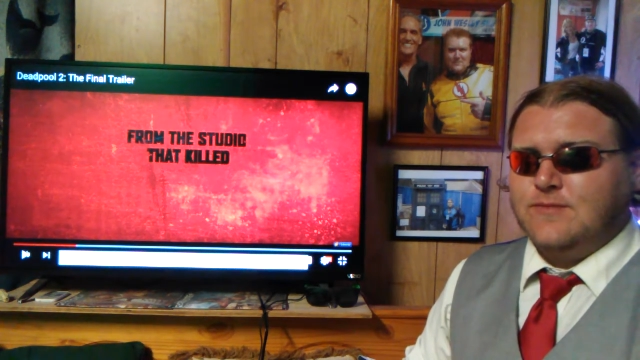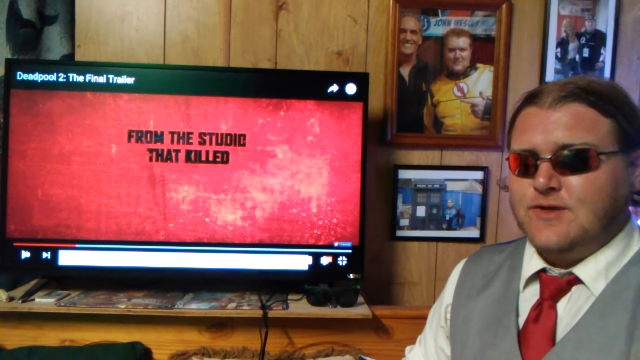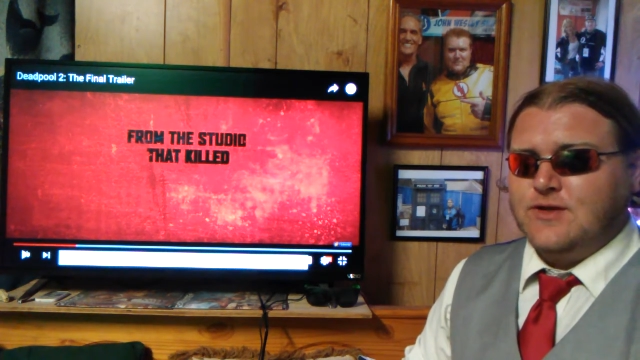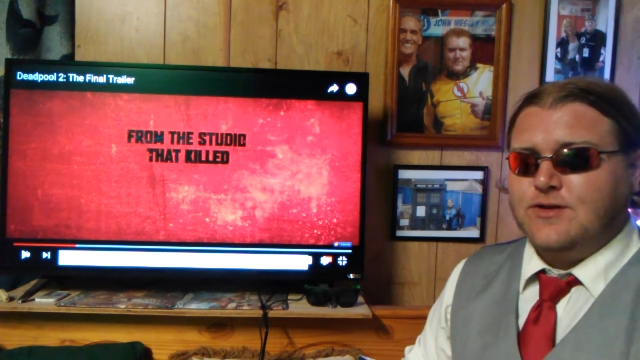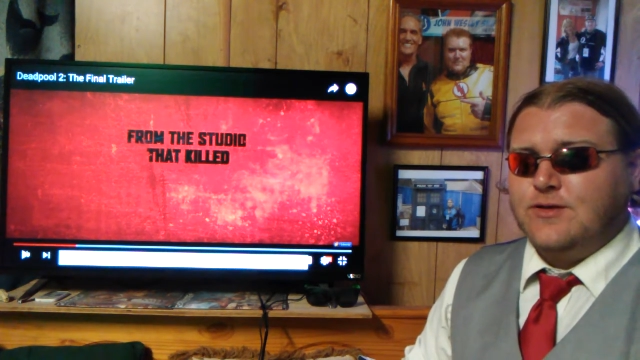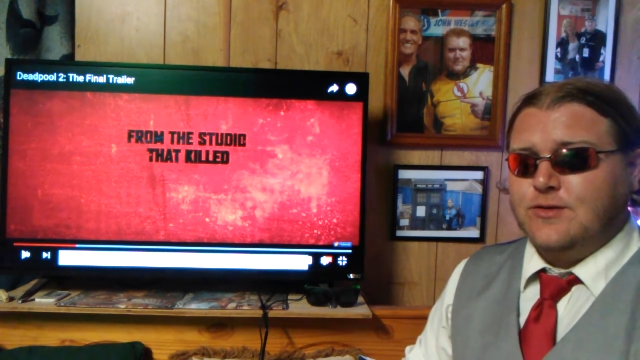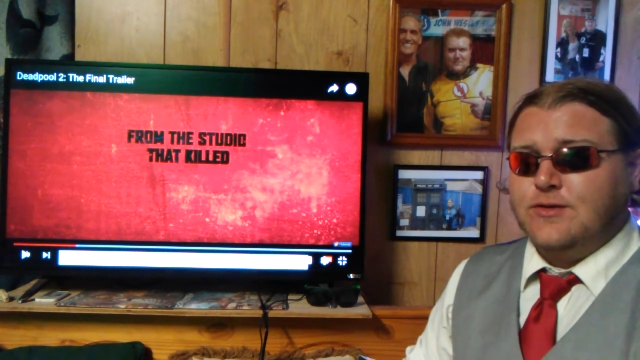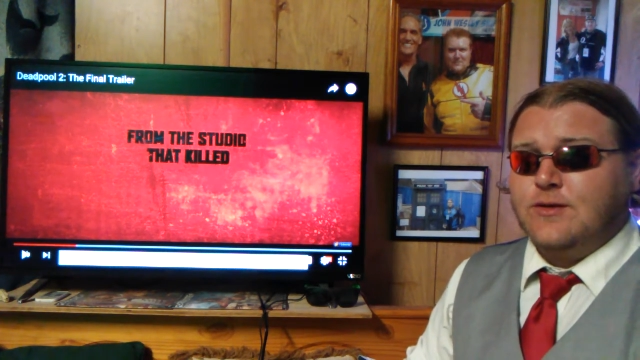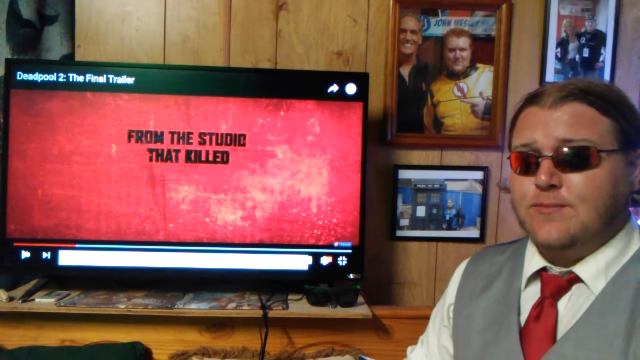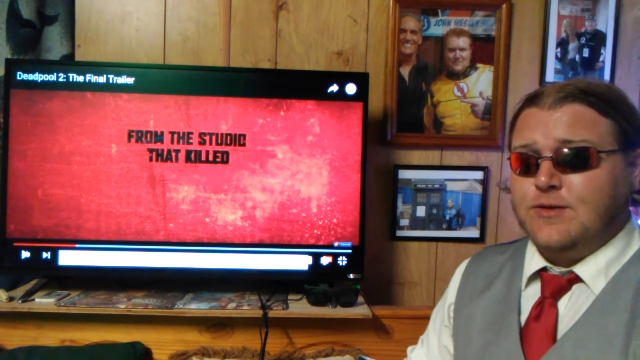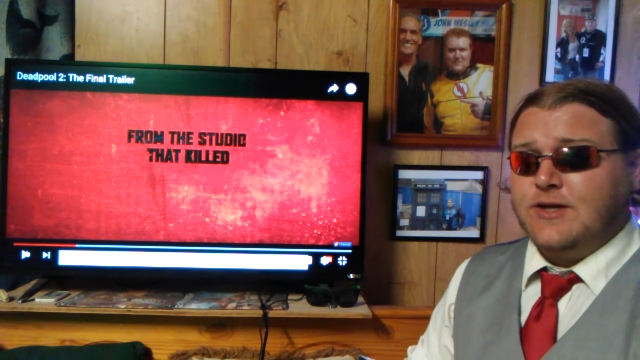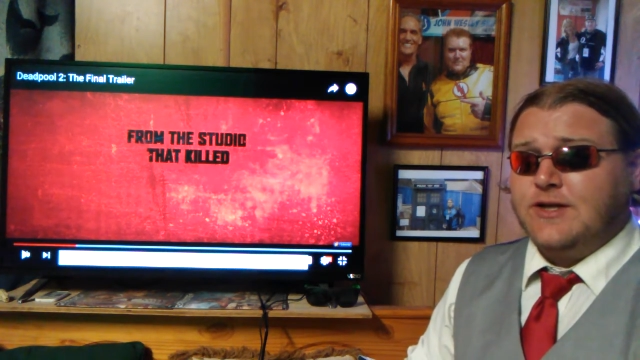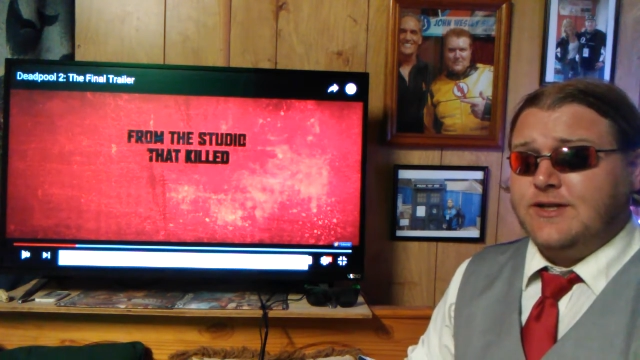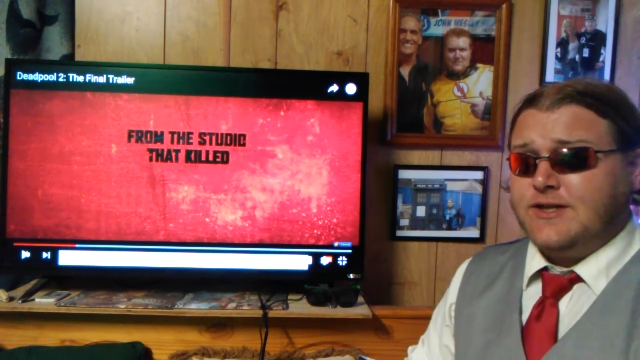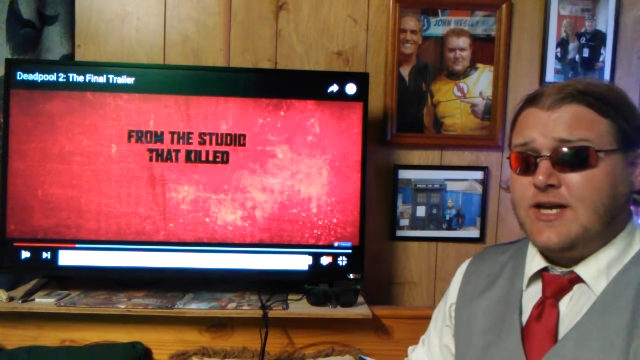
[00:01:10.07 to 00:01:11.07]
The dude that
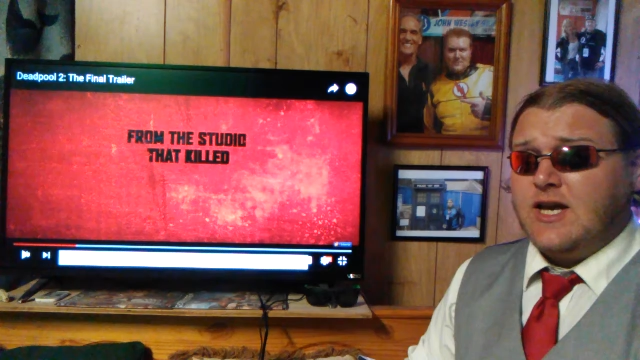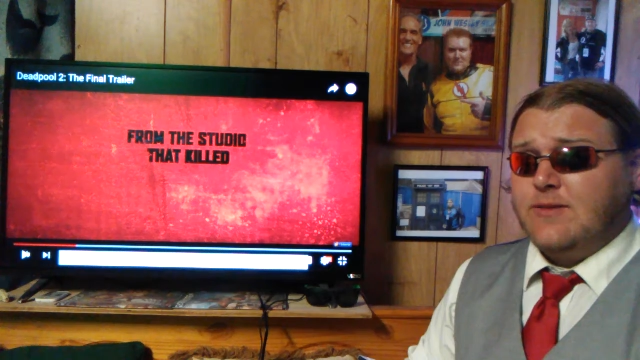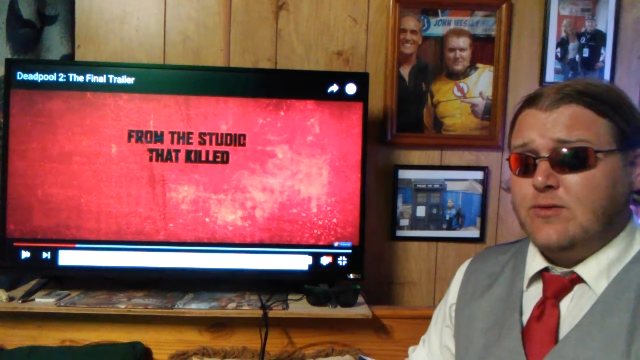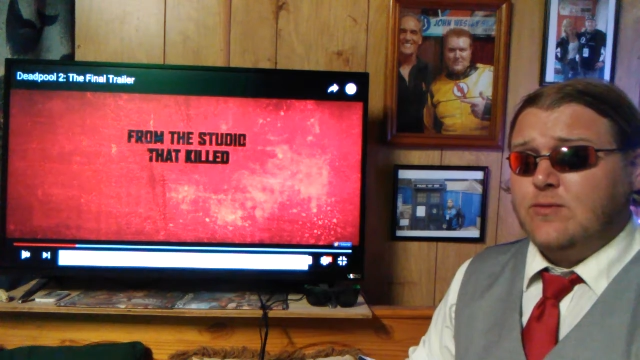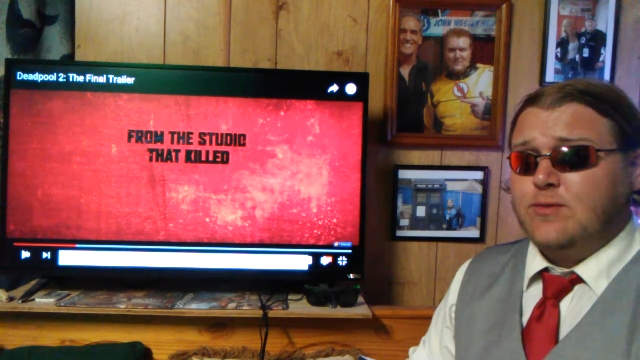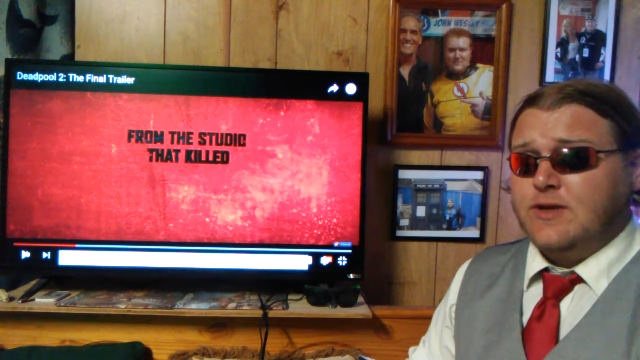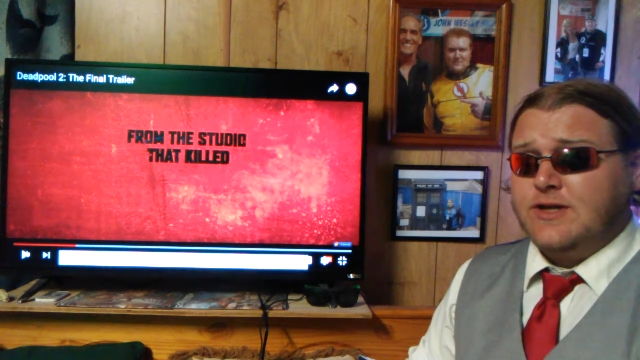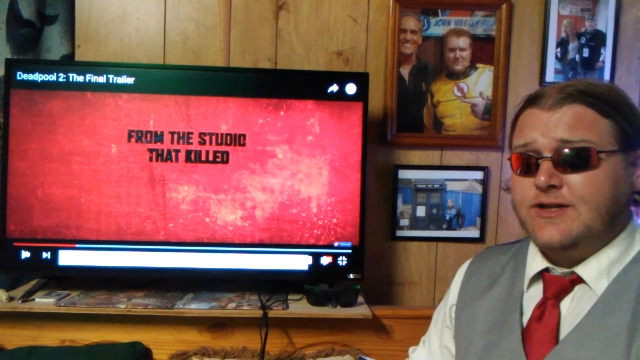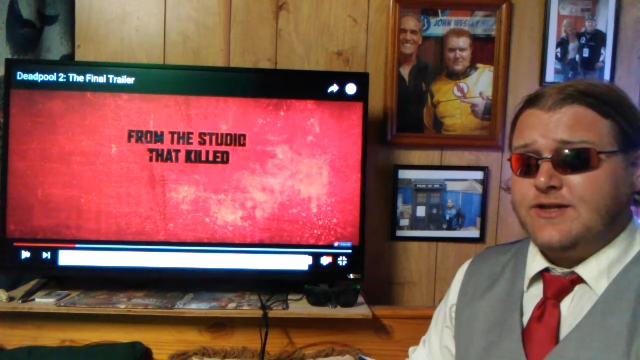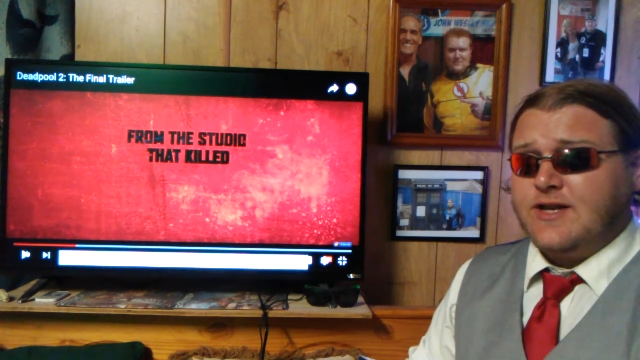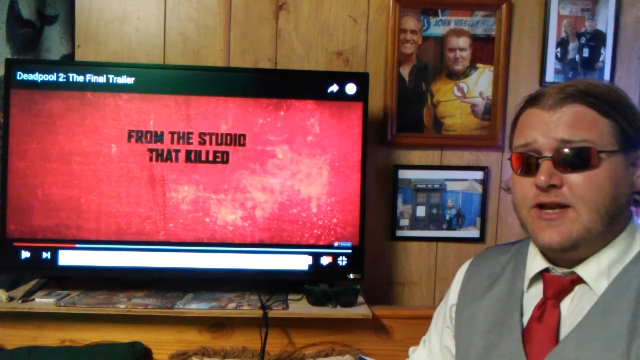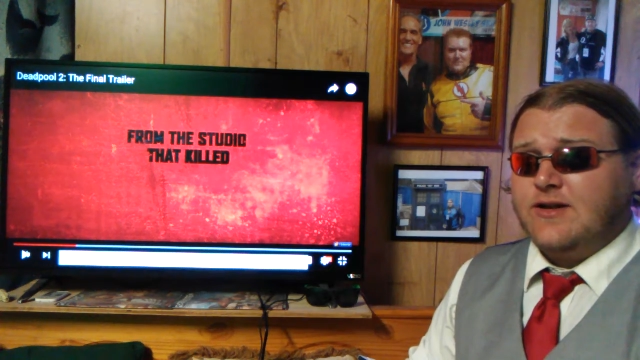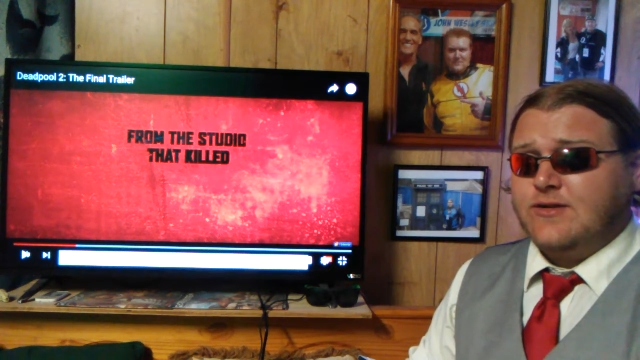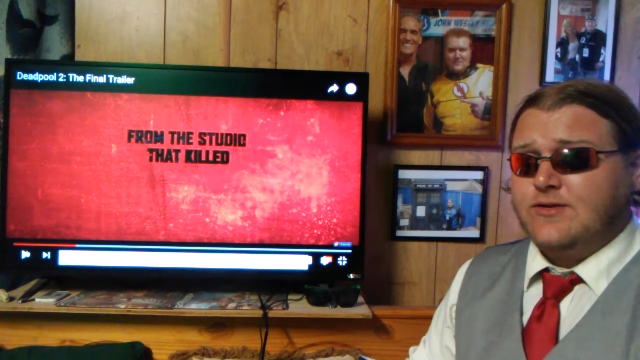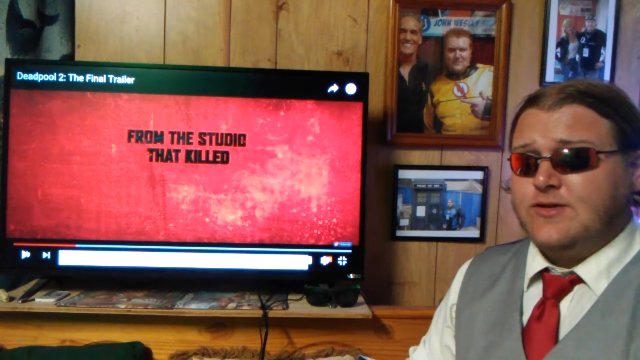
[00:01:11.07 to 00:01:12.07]
plays Cable plays
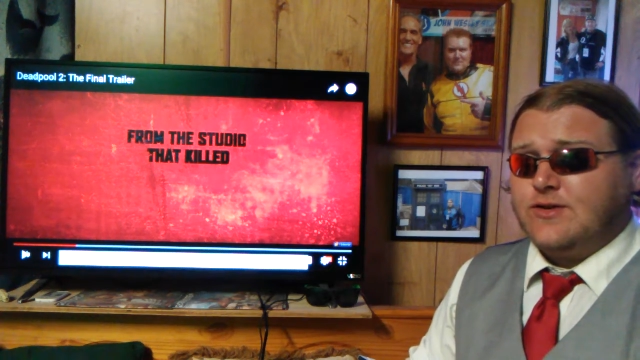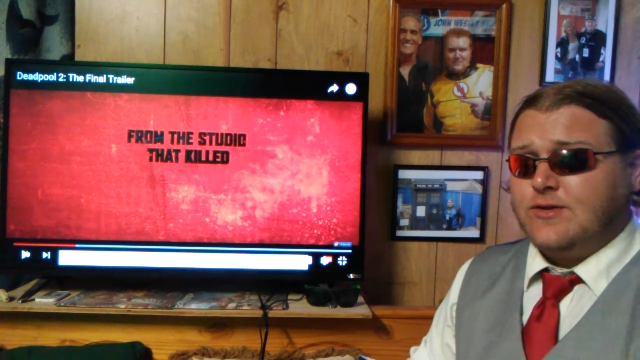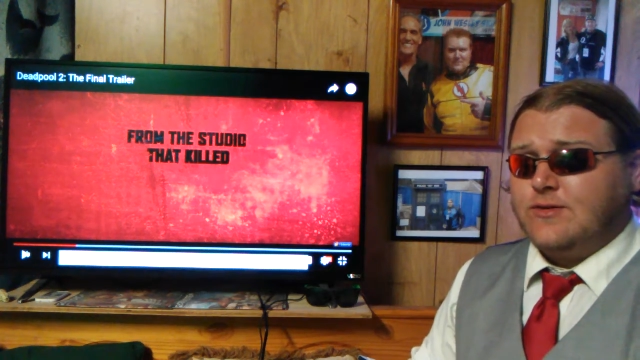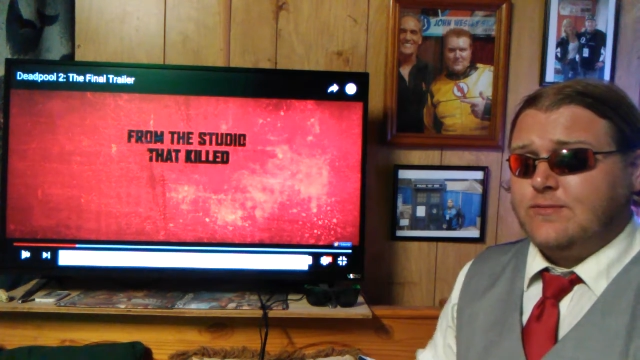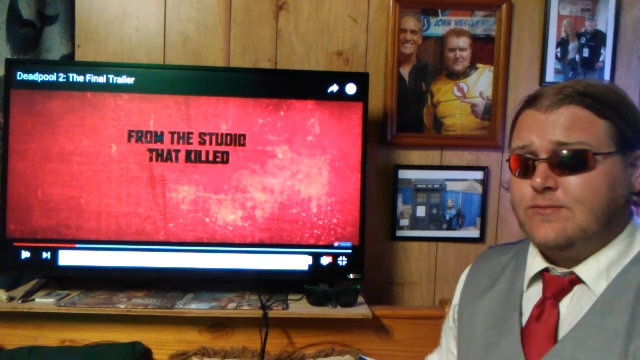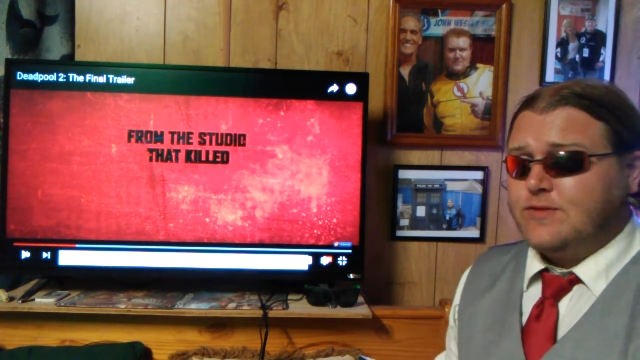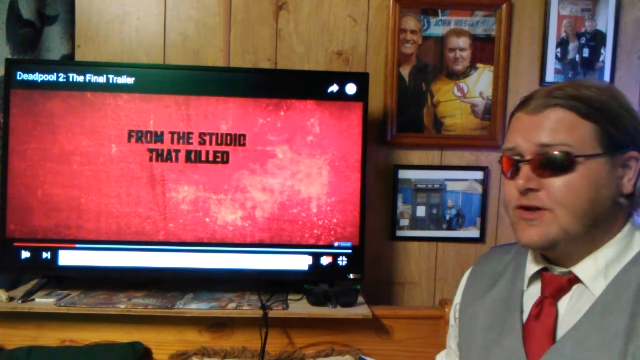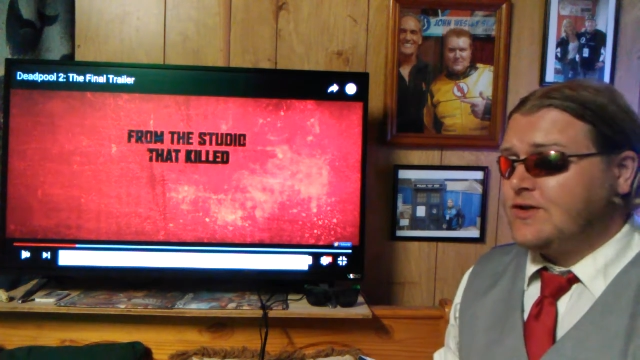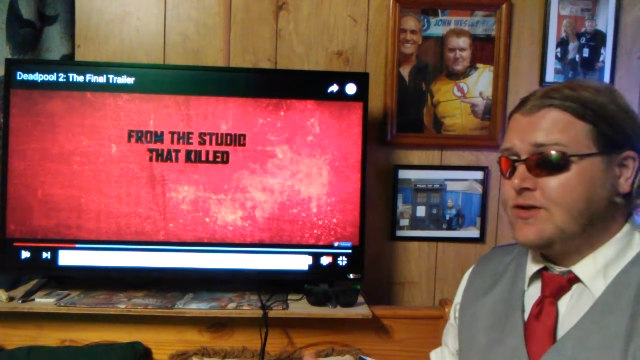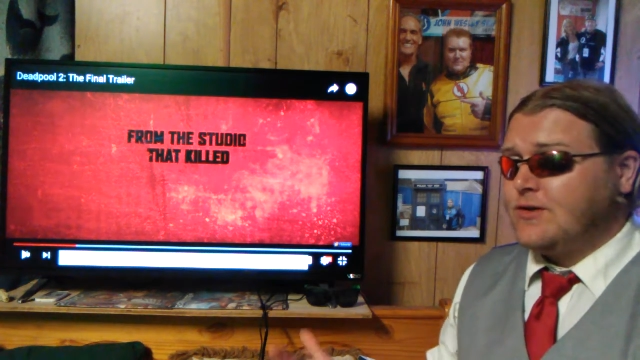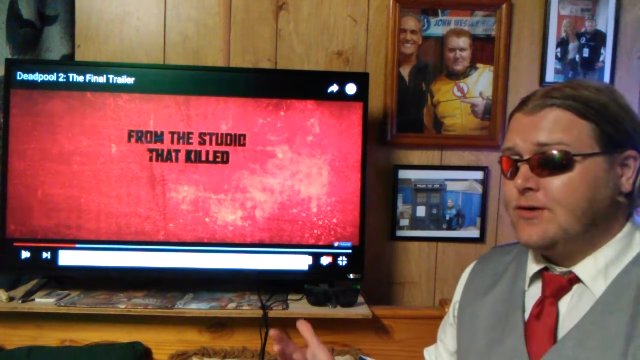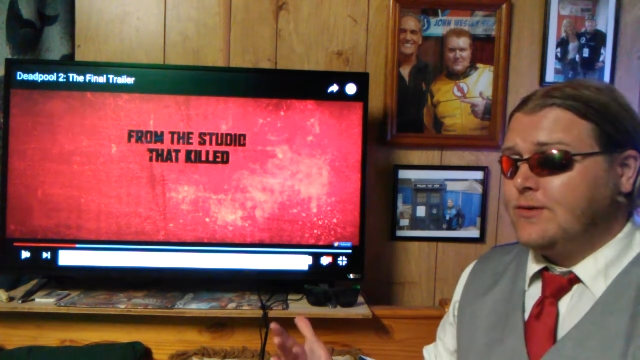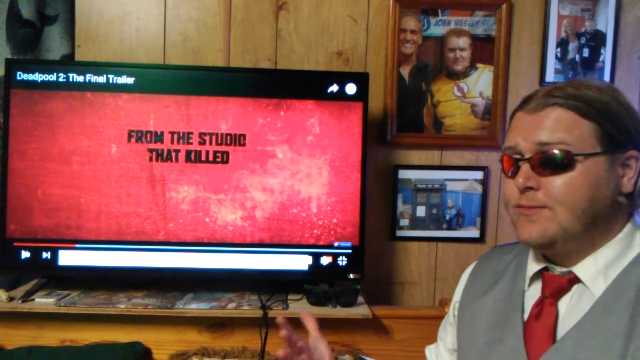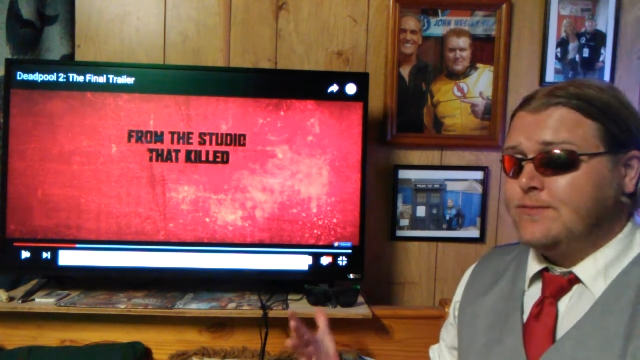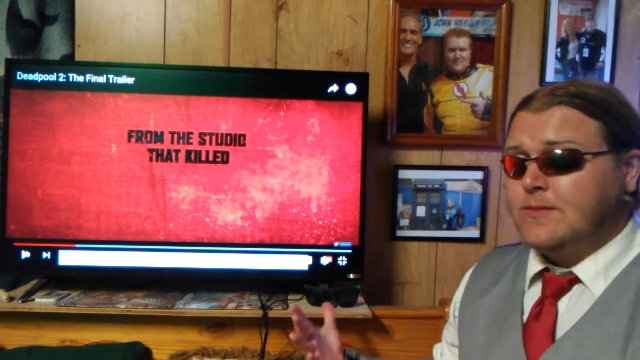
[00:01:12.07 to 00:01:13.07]
Thanos. So, just
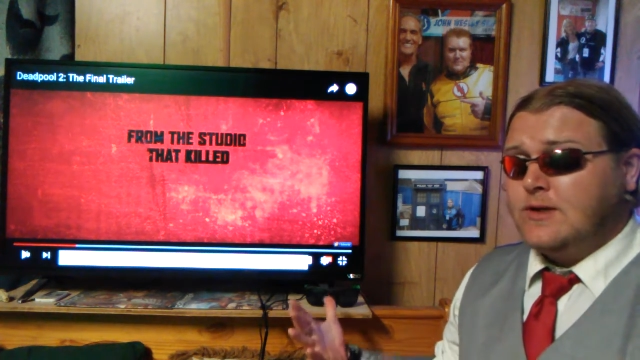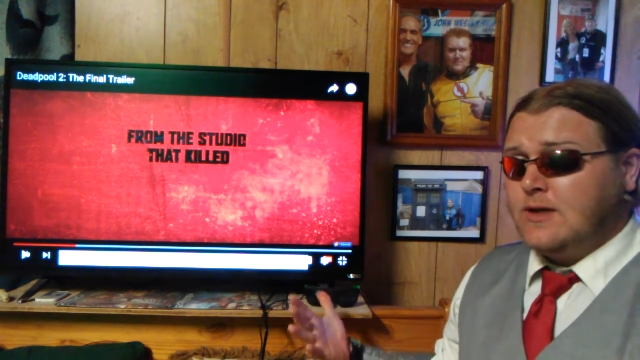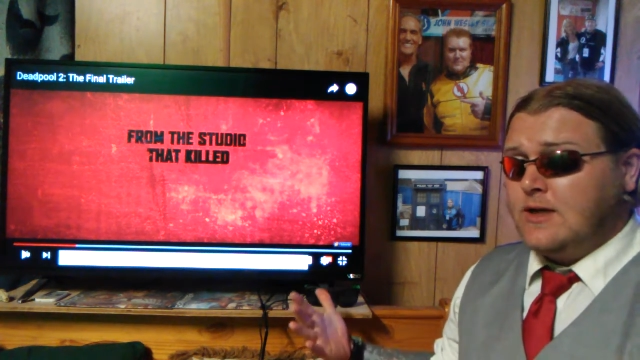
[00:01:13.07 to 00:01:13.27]
so.